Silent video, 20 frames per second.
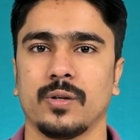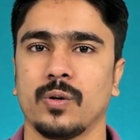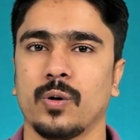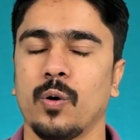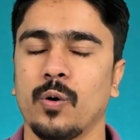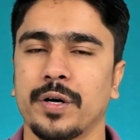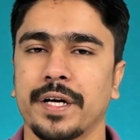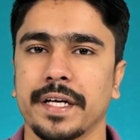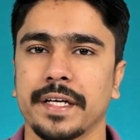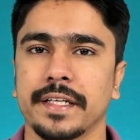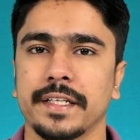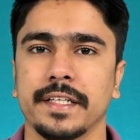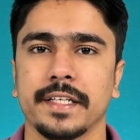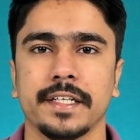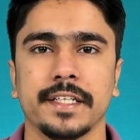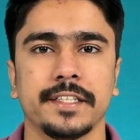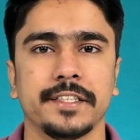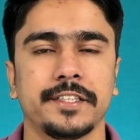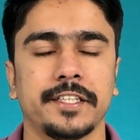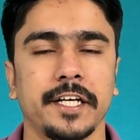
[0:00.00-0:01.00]
Okay,
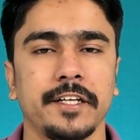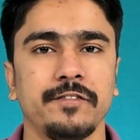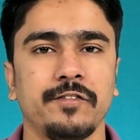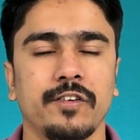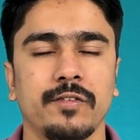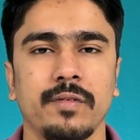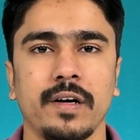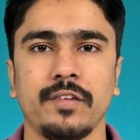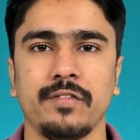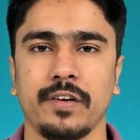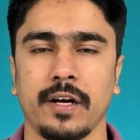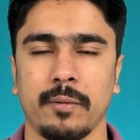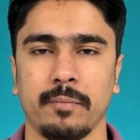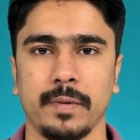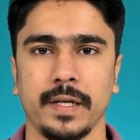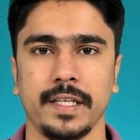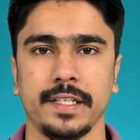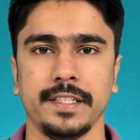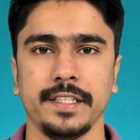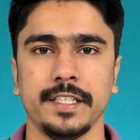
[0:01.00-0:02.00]
then for my
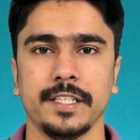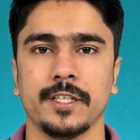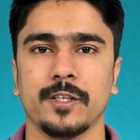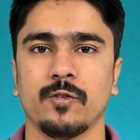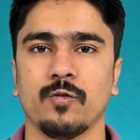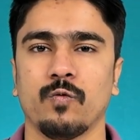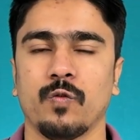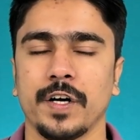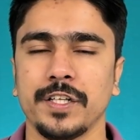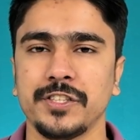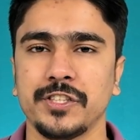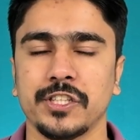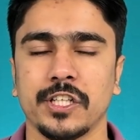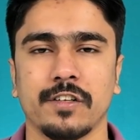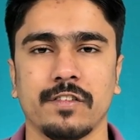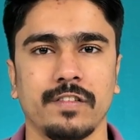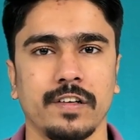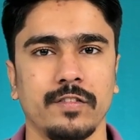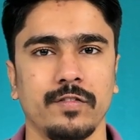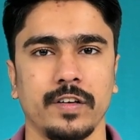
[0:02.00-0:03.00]
family, one
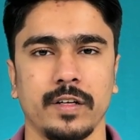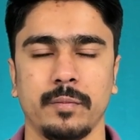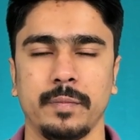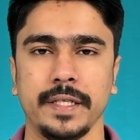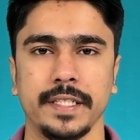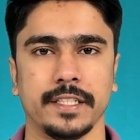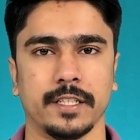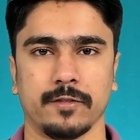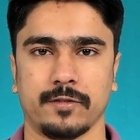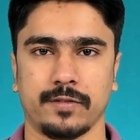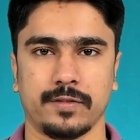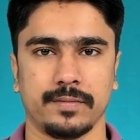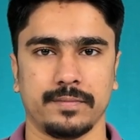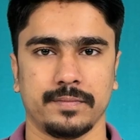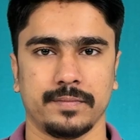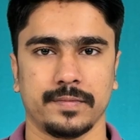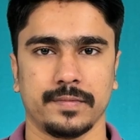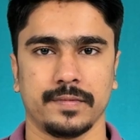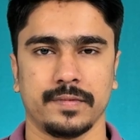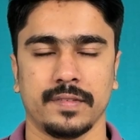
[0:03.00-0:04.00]
server will be enough.
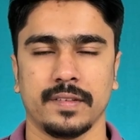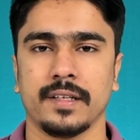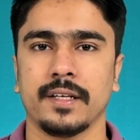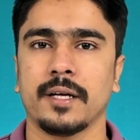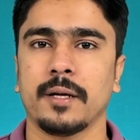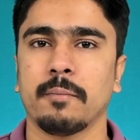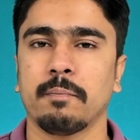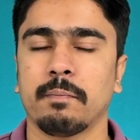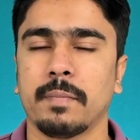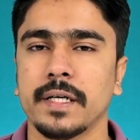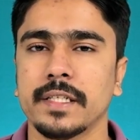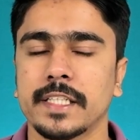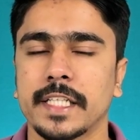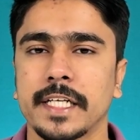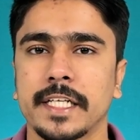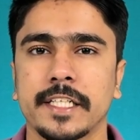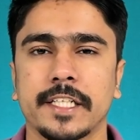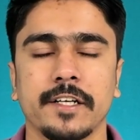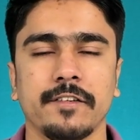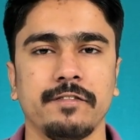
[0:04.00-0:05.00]
But
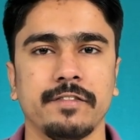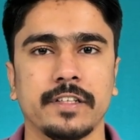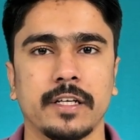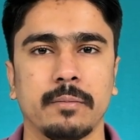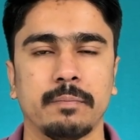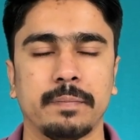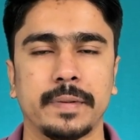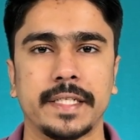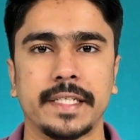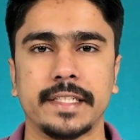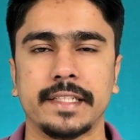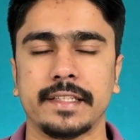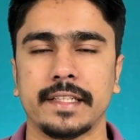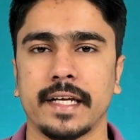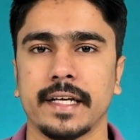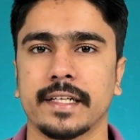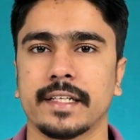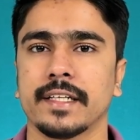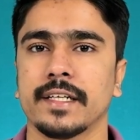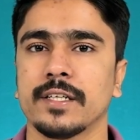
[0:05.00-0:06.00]
think of companies
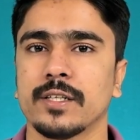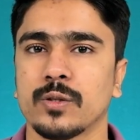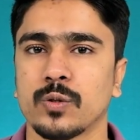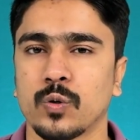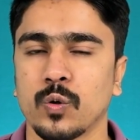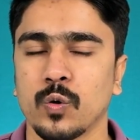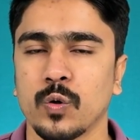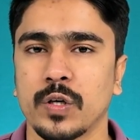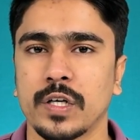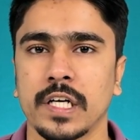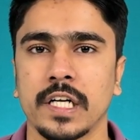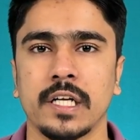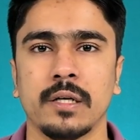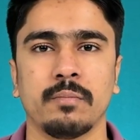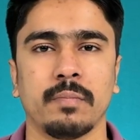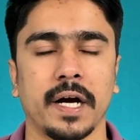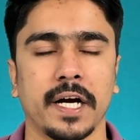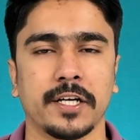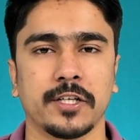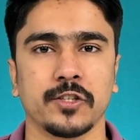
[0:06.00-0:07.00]
like Google,
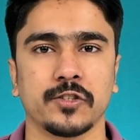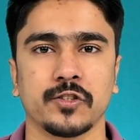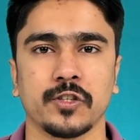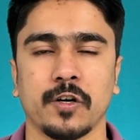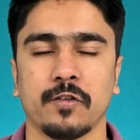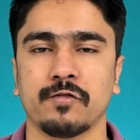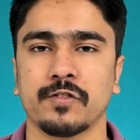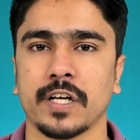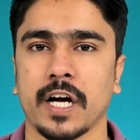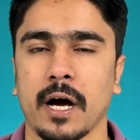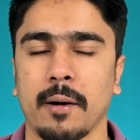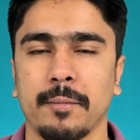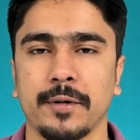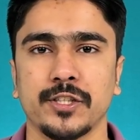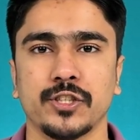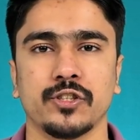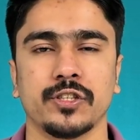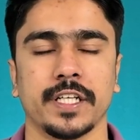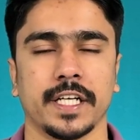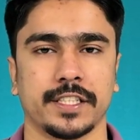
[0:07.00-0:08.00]
Microsoft,
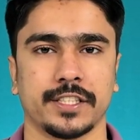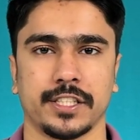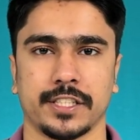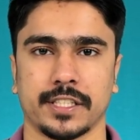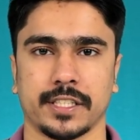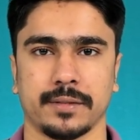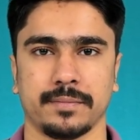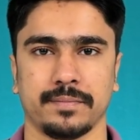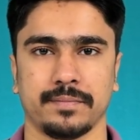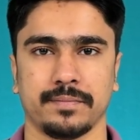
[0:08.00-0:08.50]
Amazon, etc.